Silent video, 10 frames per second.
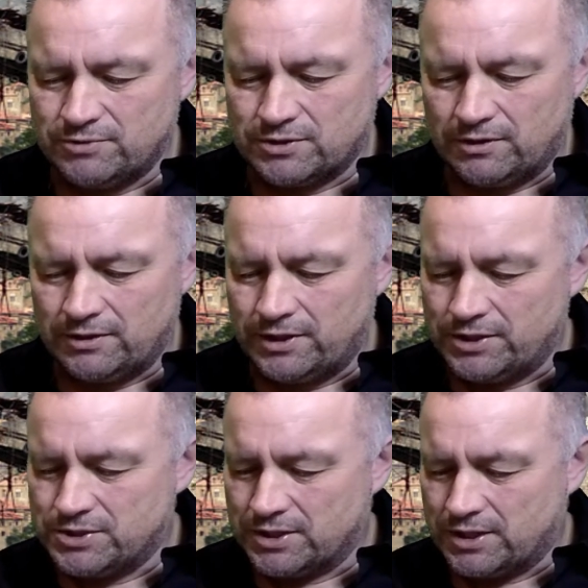Scarletti
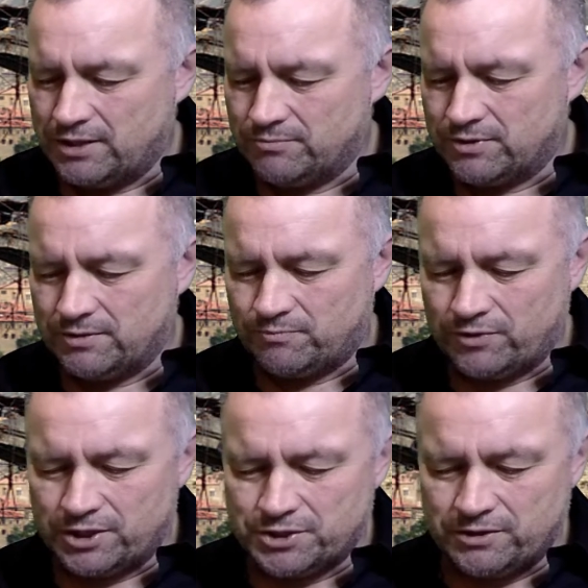succumbed to the
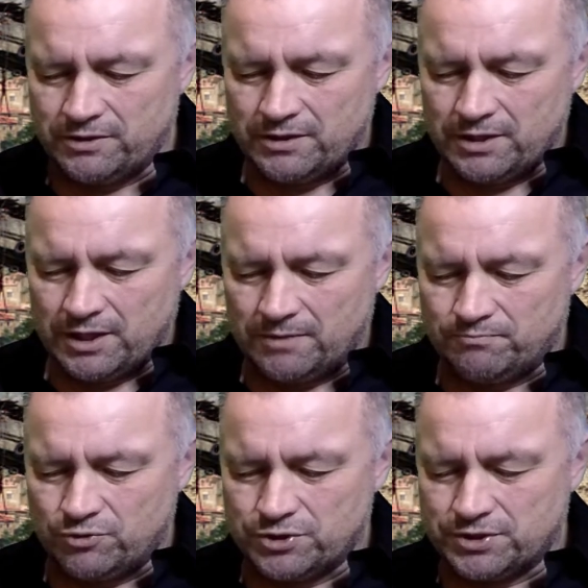pressure and
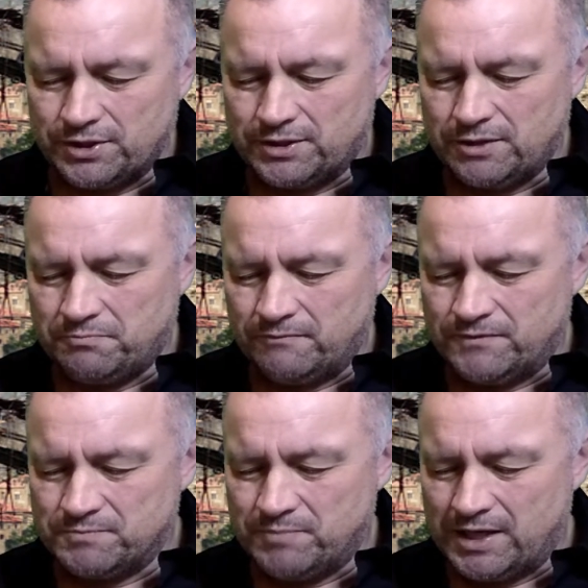pushed the tip of
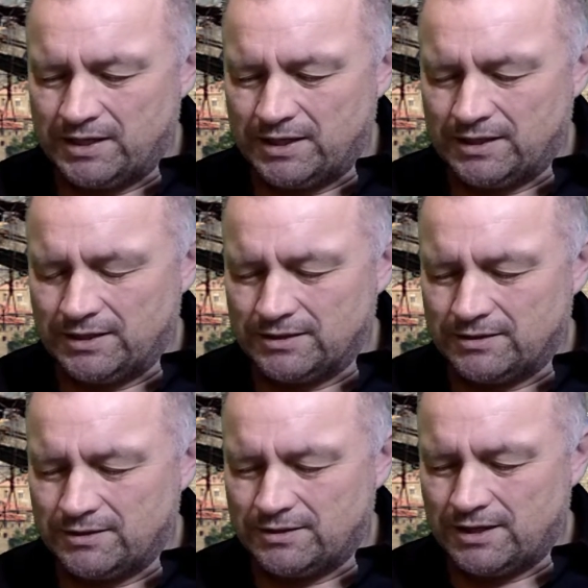his bayonet into
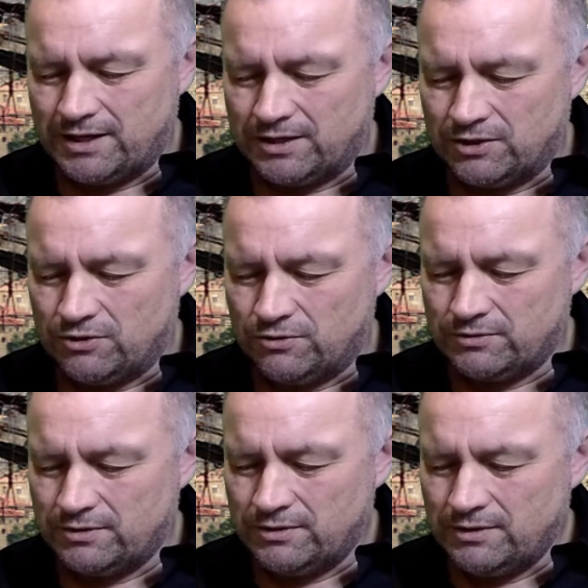the dying goat.
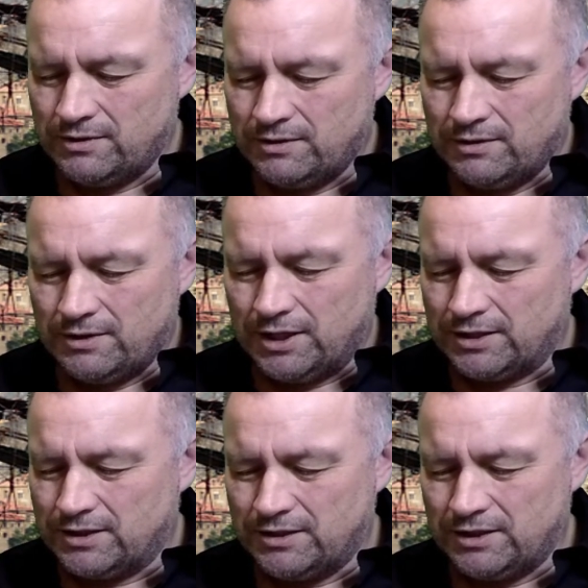It
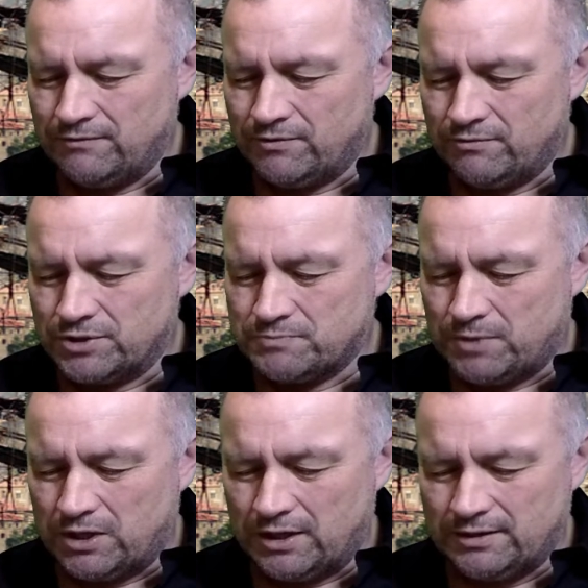didn't even
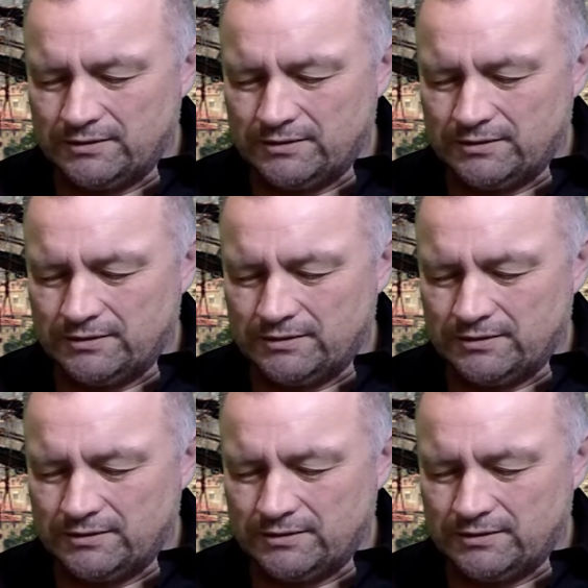respond.